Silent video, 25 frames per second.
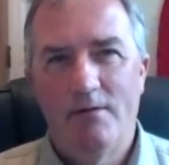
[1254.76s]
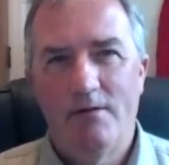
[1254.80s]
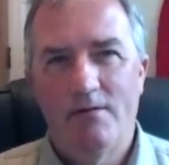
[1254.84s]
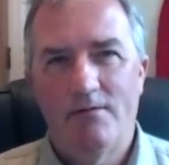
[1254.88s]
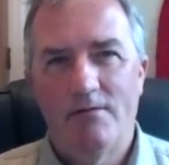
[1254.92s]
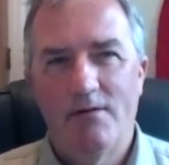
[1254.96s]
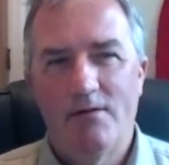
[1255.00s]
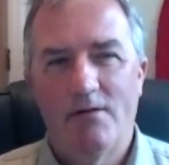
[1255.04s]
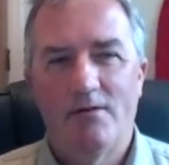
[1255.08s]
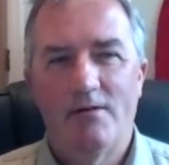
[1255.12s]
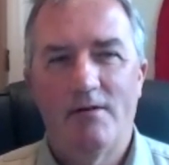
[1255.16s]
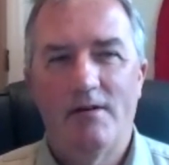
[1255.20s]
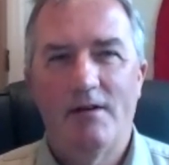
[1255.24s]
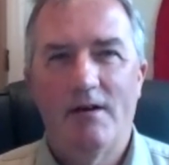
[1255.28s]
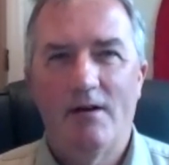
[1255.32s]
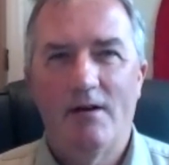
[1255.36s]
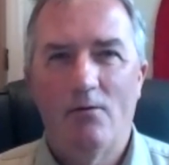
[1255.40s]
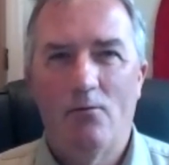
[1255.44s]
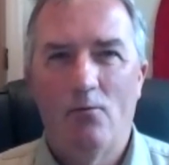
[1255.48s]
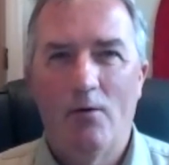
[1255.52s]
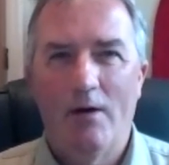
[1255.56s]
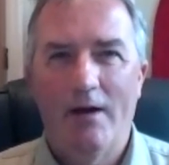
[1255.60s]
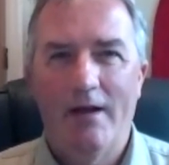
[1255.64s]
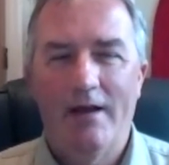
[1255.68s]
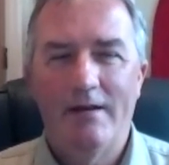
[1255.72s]
If not now,
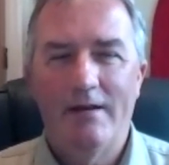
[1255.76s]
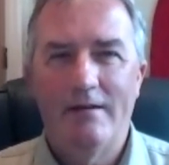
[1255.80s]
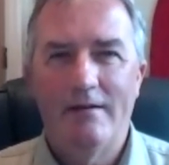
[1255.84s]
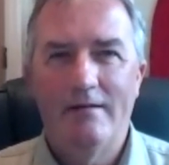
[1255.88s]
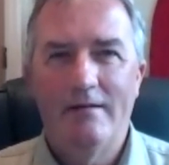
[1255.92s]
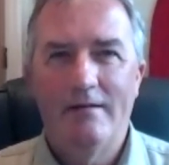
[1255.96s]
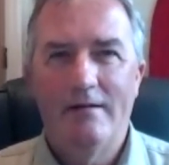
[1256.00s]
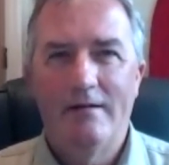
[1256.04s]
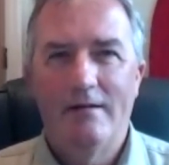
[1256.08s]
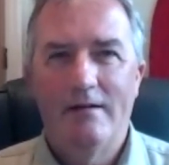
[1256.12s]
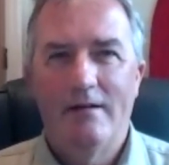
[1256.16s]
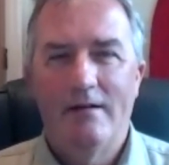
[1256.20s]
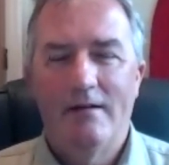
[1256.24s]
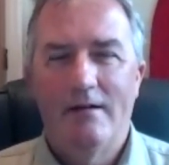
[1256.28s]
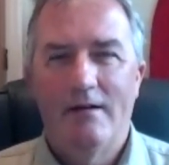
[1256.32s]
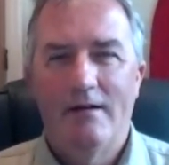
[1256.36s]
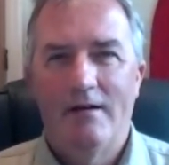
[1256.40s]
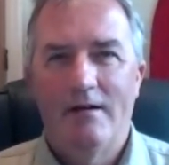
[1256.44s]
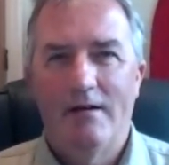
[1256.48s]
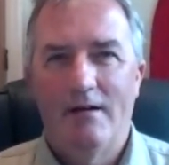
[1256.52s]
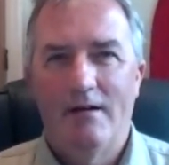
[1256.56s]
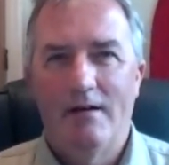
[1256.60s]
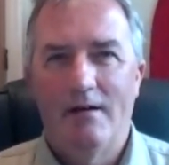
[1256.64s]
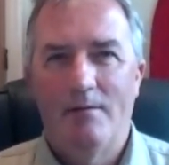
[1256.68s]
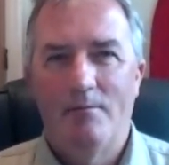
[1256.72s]
when?
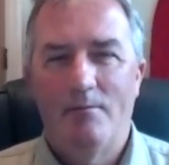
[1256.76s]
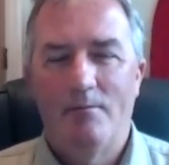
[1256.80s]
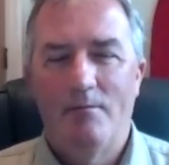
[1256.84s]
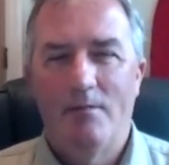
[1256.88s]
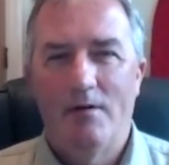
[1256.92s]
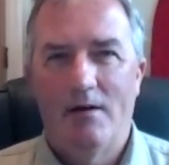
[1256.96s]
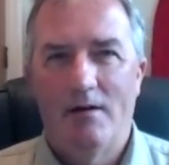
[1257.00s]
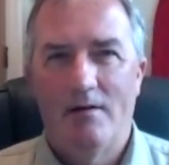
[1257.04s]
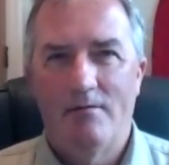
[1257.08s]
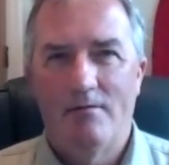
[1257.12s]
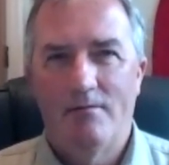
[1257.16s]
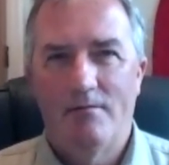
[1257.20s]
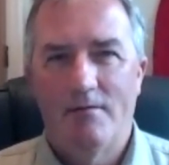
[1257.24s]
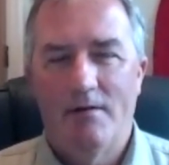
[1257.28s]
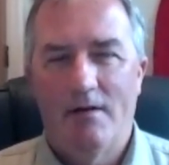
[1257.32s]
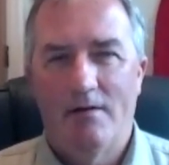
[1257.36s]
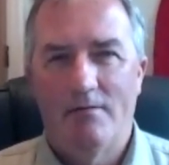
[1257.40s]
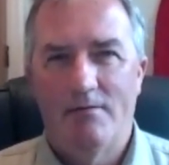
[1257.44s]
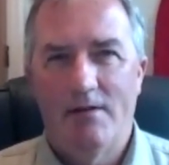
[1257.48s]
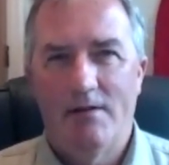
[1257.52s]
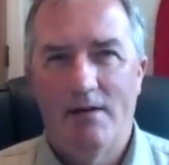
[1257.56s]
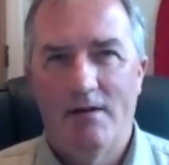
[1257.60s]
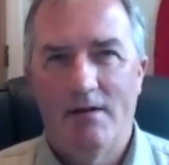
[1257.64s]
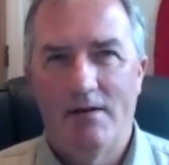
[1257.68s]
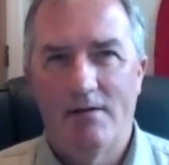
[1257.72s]

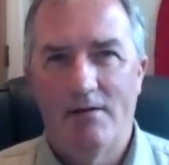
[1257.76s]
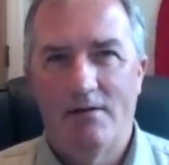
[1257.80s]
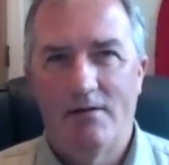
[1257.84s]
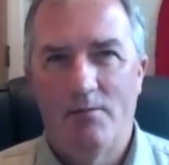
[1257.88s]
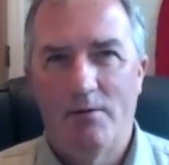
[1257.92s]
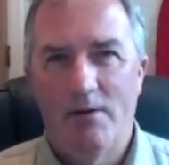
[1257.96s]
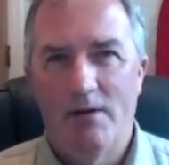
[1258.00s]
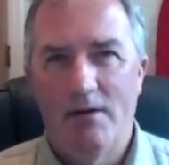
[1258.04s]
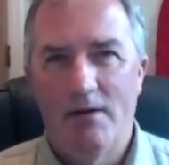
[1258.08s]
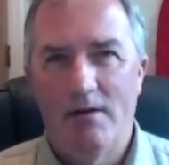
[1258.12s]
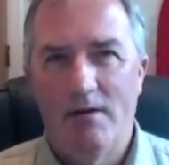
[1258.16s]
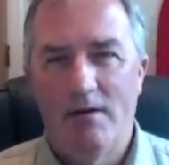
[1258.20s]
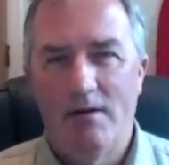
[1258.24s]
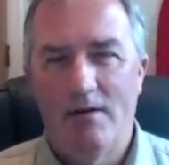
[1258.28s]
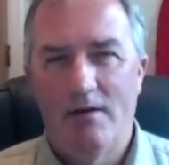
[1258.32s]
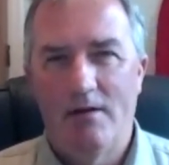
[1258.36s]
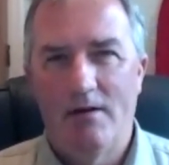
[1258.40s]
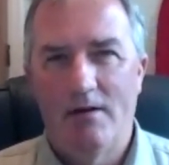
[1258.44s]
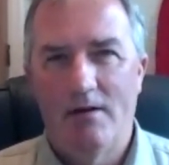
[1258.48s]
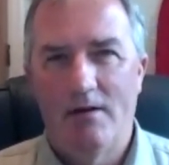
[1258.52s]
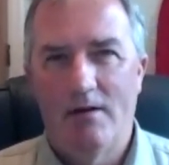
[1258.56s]
I've tended to be